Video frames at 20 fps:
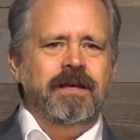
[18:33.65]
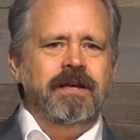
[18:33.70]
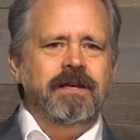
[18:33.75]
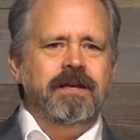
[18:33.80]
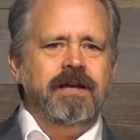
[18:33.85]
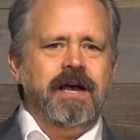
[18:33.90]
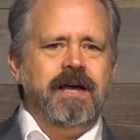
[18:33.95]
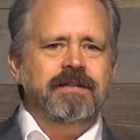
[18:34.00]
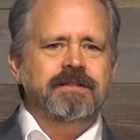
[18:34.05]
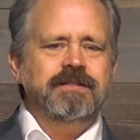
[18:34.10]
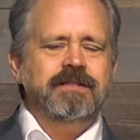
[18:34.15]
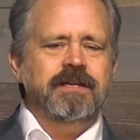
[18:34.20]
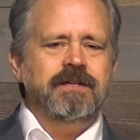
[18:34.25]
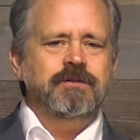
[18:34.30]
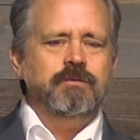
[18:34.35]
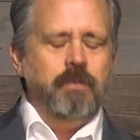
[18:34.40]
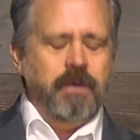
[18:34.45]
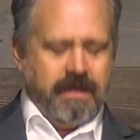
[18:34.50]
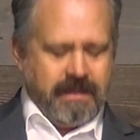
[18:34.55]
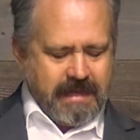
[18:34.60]
And God
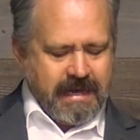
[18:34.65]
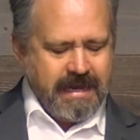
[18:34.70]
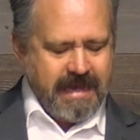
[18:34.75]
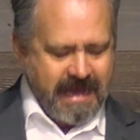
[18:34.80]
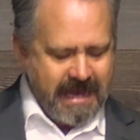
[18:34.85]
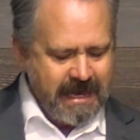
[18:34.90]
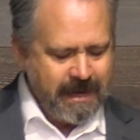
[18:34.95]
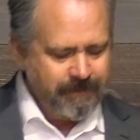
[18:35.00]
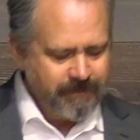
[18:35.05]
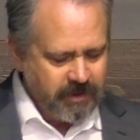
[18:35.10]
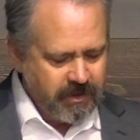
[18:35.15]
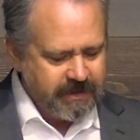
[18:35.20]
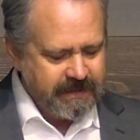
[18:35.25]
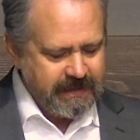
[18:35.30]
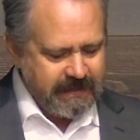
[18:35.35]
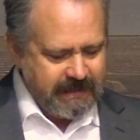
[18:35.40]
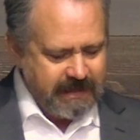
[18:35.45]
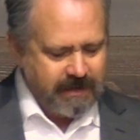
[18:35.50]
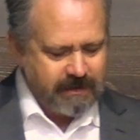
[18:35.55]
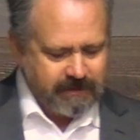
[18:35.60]
says, Well, I am going
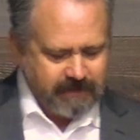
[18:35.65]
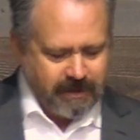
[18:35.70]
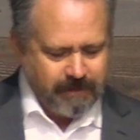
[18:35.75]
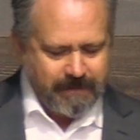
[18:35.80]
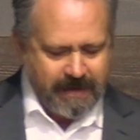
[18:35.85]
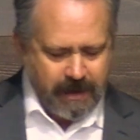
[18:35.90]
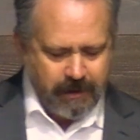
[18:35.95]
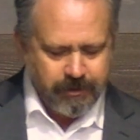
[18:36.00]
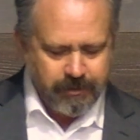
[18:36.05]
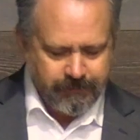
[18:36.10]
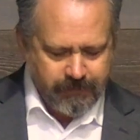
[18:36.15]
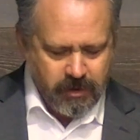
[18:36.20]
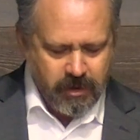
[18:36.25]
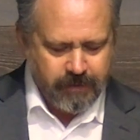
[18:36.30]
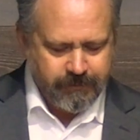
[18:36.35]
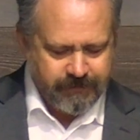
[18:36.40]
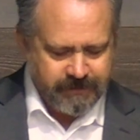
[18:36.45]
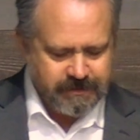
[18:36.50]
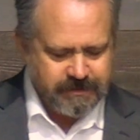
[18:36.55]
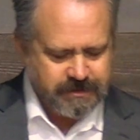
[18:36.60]
to kick them out of
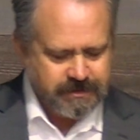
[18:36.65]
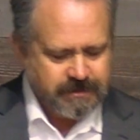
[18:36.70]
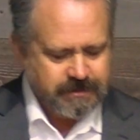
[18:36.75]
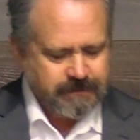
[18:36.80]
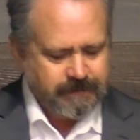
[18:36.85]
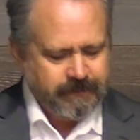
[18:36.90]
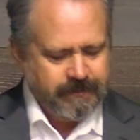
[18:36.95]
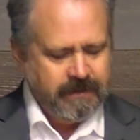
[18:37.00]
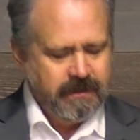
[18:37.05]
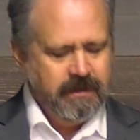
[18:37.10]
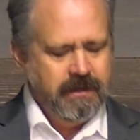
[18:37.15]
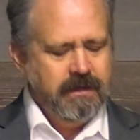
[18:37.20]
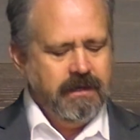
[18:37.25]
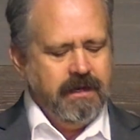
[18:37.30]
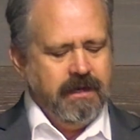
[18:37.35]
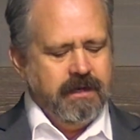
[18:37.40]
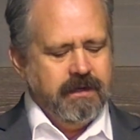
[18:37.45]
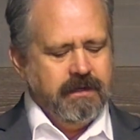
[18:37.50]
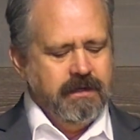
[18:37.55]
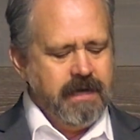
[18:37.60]
office.
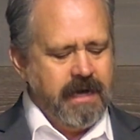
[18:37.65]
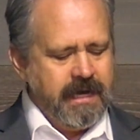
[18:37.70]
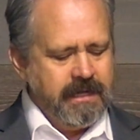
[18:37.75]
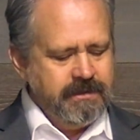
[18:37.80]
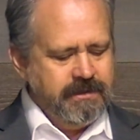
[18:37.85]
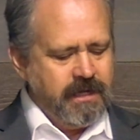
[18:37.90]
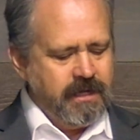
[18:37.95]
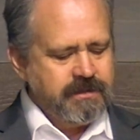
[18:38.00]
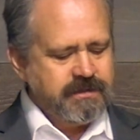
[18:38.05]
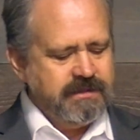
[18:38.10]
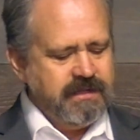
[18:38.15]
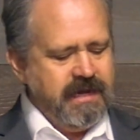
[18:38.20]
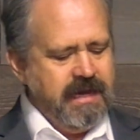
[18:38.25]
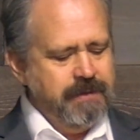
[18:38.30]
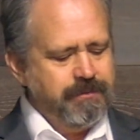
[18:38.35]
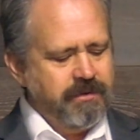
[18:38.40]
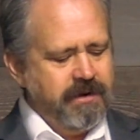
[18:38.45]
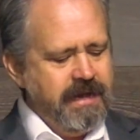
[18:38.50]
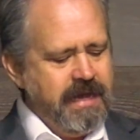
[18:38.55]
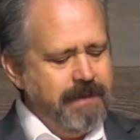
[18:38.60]
God talks to
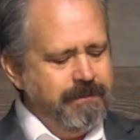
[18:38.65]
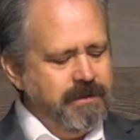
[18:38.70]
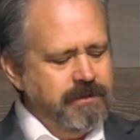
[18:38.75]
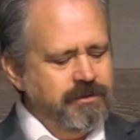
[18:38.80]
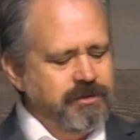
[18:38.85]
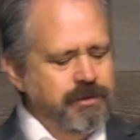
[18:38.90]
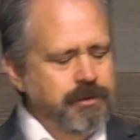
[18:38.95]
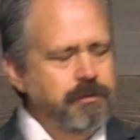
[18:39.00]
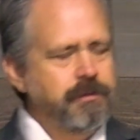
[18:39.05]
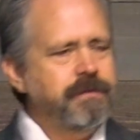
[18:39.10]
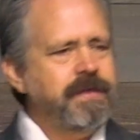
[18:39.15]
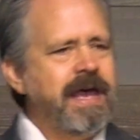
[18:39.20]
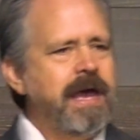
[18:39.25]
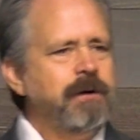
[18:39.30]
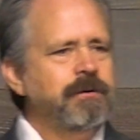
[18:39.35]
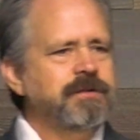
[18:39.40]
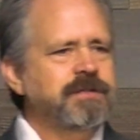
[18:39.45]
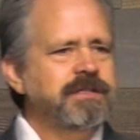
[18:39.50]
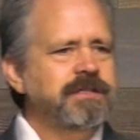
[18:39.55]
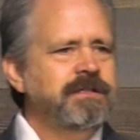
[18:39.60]
Abraham in
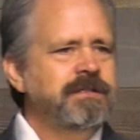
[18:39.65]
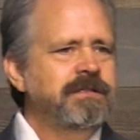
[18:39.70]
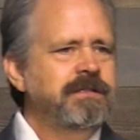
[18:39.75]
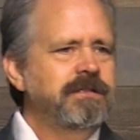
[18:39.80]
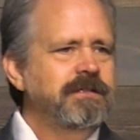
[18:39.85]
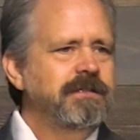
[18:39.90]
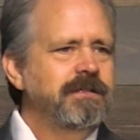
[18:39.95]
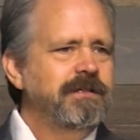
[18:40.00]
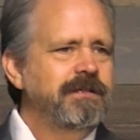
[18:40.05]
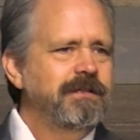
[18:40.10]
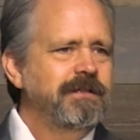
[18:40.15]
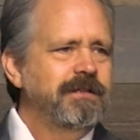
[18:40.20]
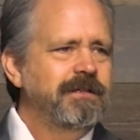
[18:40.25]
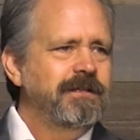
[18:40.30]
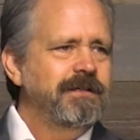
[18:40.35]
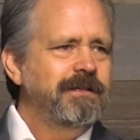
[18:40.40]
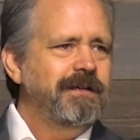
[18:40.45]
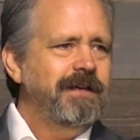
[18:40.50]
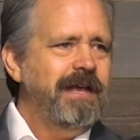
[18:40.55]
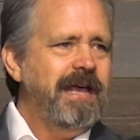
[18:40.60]
2000
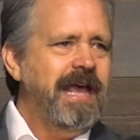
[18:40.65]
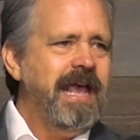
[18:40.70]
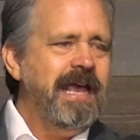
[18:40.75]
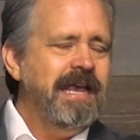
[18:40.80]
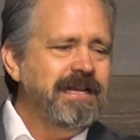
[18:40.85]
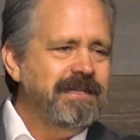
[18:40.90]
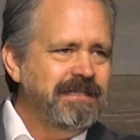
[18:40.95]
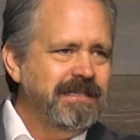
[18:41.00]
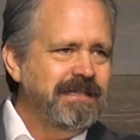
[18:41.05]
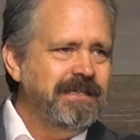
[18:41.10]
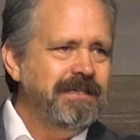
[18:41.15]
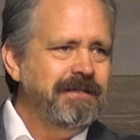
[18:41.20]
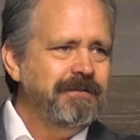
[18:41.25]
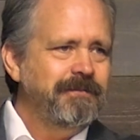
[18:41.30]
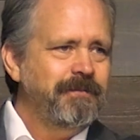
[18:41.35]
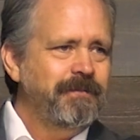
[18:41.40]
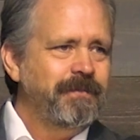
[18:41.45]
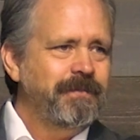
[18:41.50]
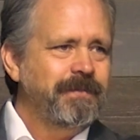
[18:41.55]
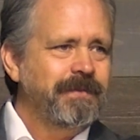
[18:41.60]
AD.
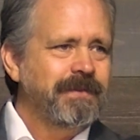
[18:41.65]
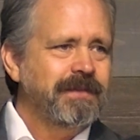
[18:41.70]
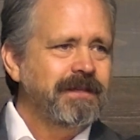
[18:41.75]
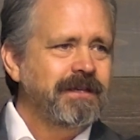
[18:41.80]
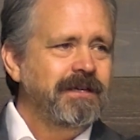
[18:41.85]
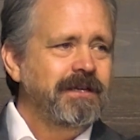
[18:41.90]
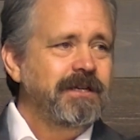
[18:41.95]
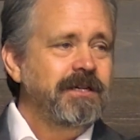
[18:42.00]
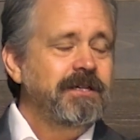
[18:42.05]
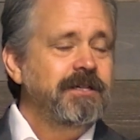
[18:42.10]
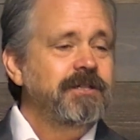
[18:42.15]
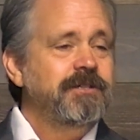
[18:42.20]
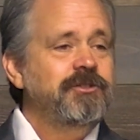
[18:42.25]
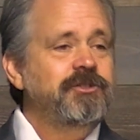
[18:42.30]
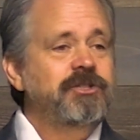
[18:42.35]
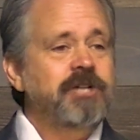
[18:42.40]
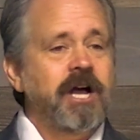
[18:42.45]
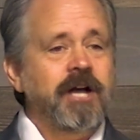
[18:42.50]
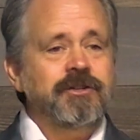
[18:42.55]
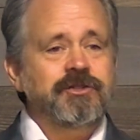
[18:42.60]

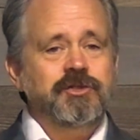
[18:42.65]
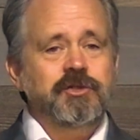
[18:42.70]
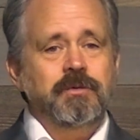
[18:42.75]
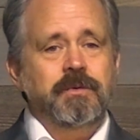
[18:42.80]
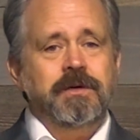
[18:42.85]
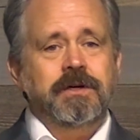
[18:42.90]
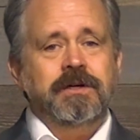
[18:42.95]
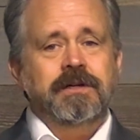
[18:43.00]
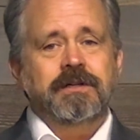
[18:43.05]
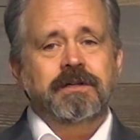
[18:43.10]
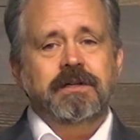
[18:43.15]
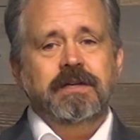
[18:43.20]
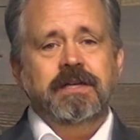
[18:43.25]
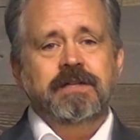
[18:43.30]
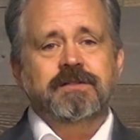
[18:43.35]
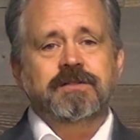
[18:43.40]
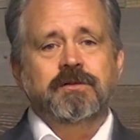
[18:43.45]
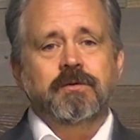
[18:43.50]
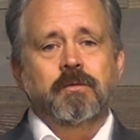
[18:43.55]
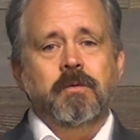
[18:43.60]
Joshua
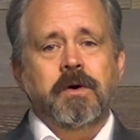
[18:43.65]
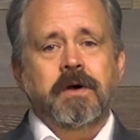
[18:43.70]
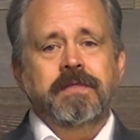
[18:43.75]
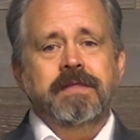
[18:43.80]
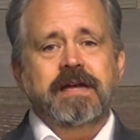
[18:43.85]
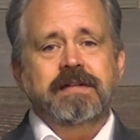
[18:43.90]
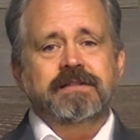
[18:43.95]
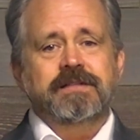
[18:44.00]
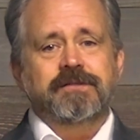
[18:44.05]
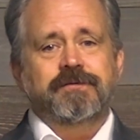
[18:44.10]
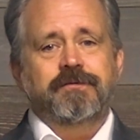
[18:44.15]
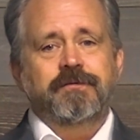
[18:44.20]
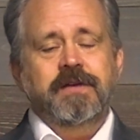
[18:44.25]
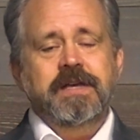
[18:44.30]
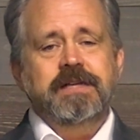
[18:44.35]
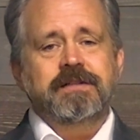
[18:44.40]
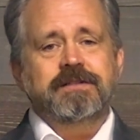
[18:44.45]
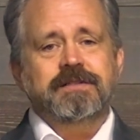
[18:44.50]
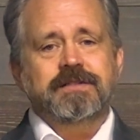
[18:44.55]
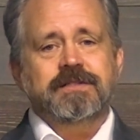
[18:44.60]
is the one that
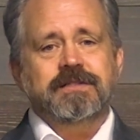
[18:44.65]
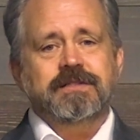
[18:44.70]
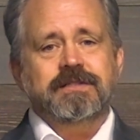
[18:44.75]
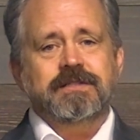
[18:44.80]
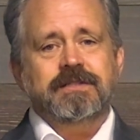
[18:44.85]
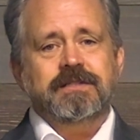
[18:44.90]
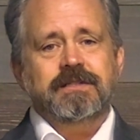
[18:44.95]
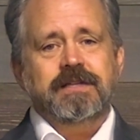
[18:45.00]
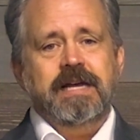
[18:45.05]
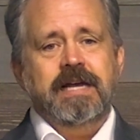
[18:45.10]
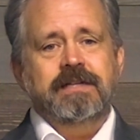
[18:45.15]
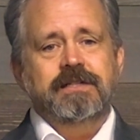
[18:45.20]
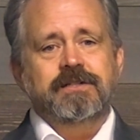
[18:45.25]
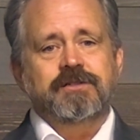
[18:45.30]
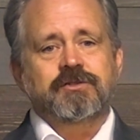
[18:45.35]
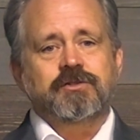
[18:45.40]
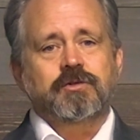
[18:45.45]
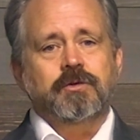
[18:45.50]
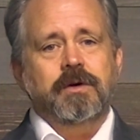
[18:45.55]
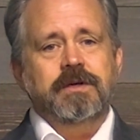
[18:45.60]
defeats and
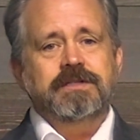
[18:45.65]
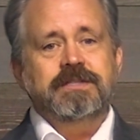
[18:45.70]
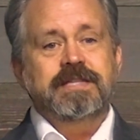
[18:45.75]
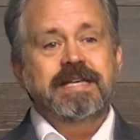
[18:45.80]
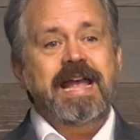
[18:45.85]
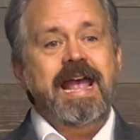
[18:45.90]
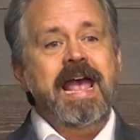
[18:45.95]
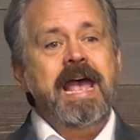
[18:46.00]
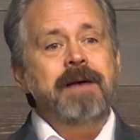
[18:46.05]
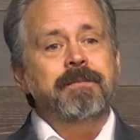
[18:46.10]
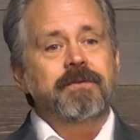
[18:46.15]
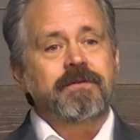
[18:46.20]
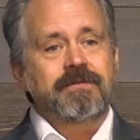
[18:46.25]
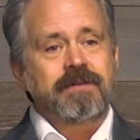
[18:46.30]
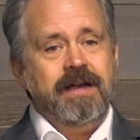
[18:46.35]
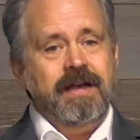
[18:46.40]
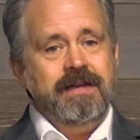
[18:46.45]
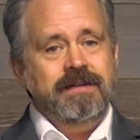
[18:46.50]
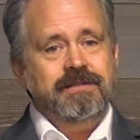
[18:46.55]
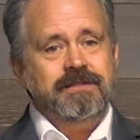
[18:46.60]
destroys the
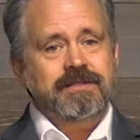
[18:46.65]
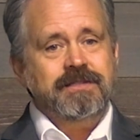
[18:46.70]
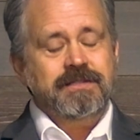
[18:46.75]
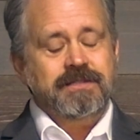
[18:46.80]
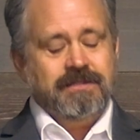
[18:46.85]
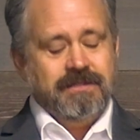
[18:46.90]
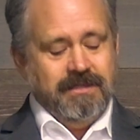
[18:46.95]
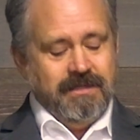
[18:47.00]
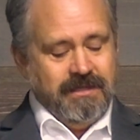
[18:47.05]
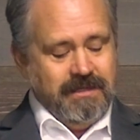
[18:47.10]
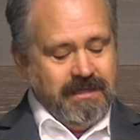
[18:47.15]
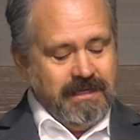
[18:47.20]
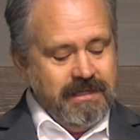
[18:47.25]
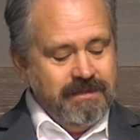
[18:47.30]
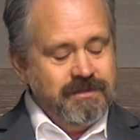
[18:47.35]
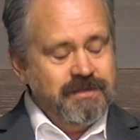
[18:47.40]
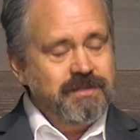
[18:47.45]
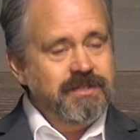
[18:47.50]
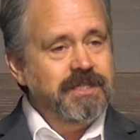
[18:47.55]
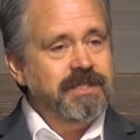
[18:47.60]
Amorites
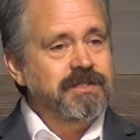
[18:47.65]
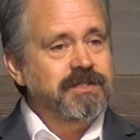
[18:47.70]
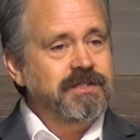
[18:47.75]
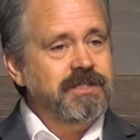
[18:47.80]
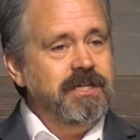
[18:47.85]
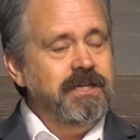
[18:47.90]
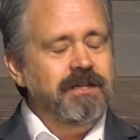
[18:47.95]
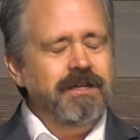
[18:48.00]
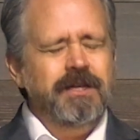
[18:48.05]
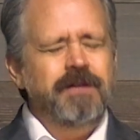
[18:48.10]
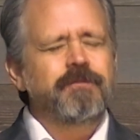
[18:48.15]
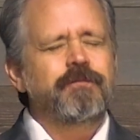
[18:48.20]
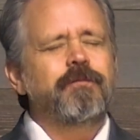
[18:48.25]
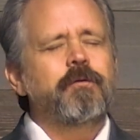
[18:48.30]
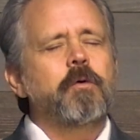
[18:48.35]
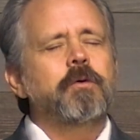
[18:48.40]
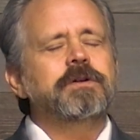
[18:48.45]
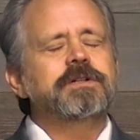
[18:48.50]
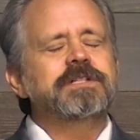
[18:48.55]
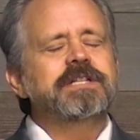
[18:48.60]
in, 16, in
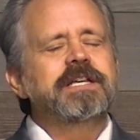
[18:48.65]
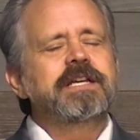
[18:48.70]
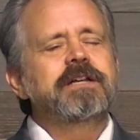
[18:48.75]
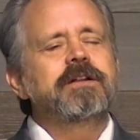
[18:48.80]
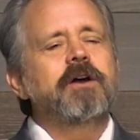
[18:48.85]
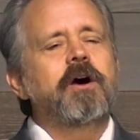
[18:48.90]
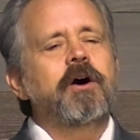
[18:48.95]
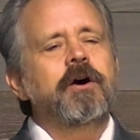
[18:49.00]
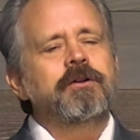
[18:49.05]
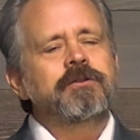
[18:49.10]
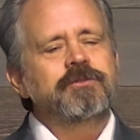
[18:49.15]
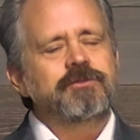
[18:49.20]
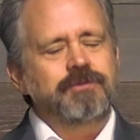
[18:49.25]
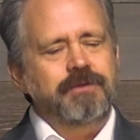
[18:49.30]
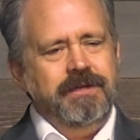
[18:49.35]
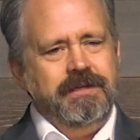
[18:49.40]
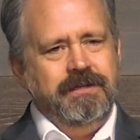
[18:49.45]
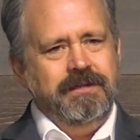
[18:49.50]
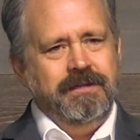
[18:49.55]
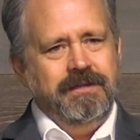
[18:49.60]

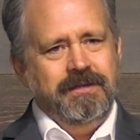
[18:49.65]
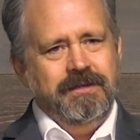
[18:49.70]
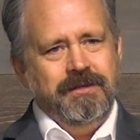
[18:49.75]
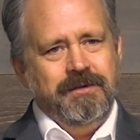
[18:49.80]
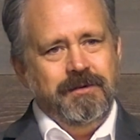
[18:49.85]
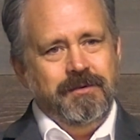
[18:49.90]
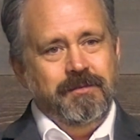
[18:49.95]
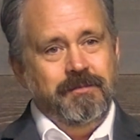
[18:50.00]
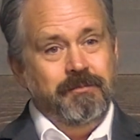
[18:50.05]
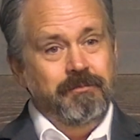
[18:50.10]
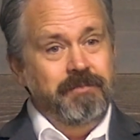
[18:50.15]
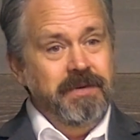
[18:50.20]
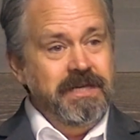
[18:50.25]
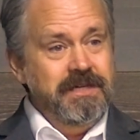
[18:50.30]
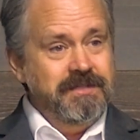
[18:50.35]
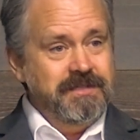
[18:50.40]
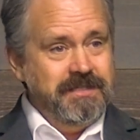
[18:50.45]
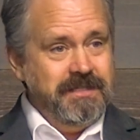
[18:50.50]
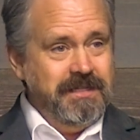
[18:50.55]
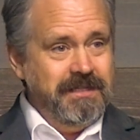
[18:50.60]
1400
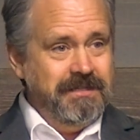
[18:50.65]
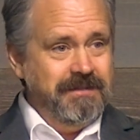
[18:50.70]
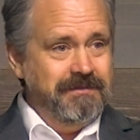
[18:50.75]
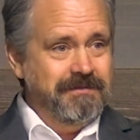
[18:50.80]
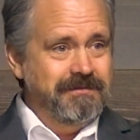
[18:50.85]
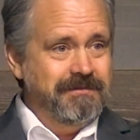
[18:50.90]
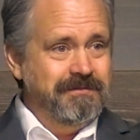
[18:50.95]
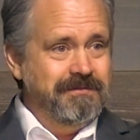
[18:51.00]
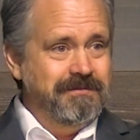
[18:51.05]
BC.